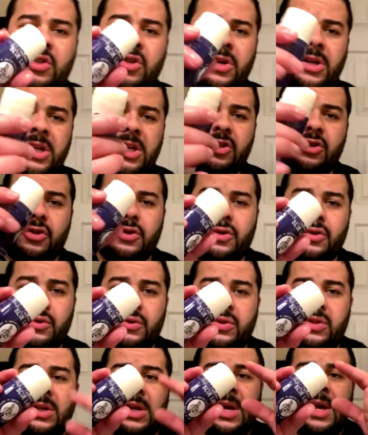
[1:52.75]
is you're going to
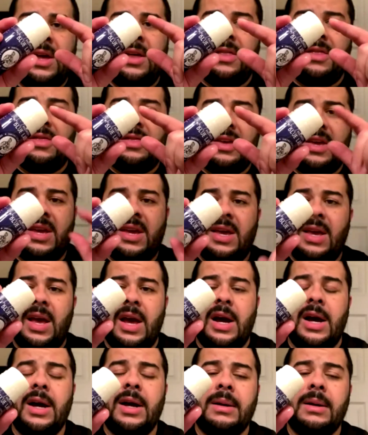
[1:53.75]
introduce the